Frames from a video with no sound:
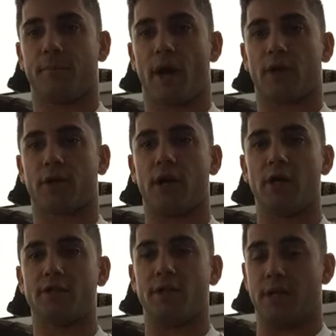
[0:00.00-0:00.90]
our
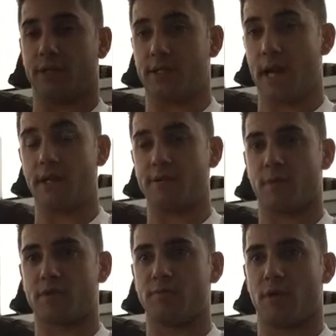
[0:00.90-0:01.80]
cuts, and gain as
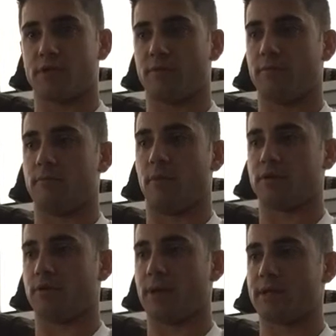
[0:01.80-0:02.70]
much
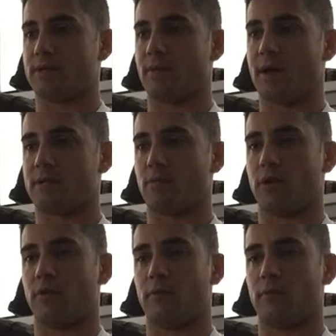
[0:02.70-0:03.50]
muscle mass as possible on our